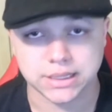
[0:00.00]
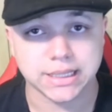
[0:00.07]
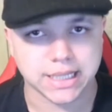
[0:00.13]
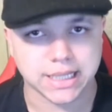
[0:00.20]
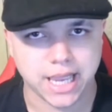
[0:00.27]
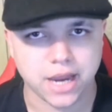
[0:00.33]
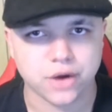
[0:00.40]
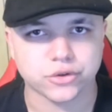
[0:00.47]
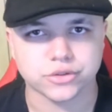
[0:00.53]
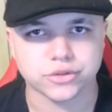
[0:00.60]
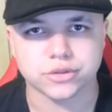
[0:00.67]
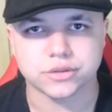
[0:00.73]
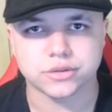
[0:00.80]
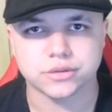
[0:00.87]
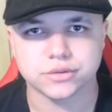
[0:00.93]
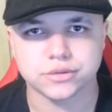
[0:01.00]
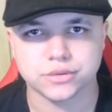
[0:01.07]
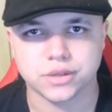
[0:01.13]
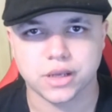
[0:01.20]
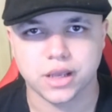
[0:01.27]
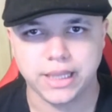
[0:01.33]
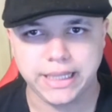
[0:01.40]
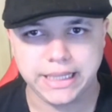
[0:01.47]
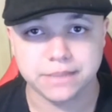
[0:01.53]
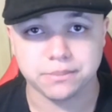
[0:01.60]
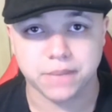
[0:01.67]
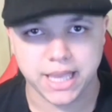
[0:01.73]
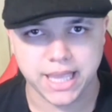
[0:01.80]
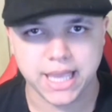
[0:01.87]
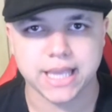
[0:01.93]
a character in
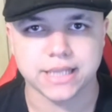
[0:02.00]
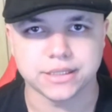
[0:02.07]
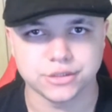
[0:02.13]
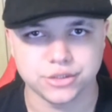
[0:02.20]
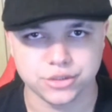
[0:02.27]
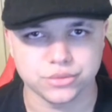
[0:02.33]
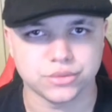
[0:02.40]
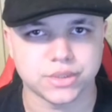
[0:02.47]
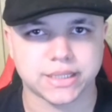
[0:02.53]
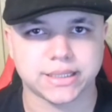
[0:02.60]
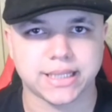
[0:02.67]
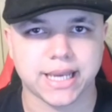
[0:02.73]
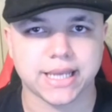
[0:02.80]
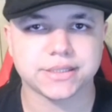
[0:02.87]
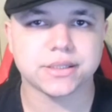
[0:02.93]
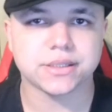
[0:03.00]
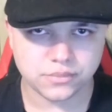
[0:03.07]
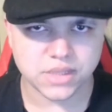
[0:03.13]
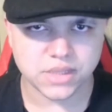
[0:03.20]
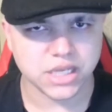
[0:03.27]
my head to the class.